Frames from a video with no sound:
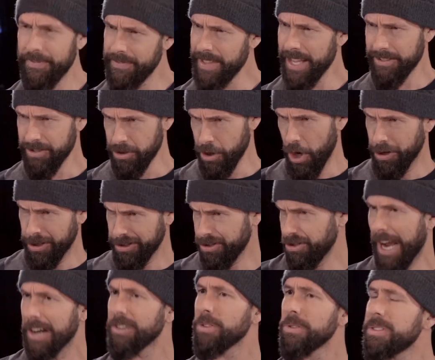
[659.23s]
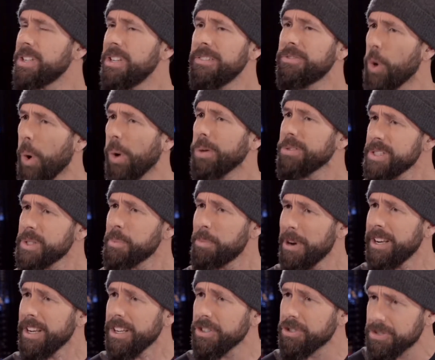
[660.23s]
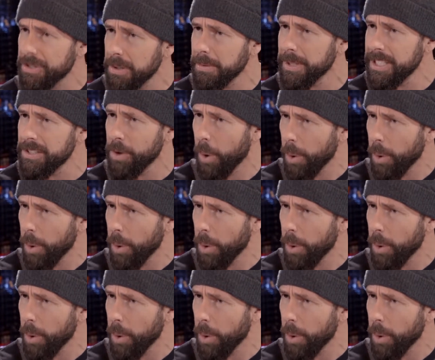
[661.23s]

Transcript: And then Ernest Shackleton, of course, is British, so he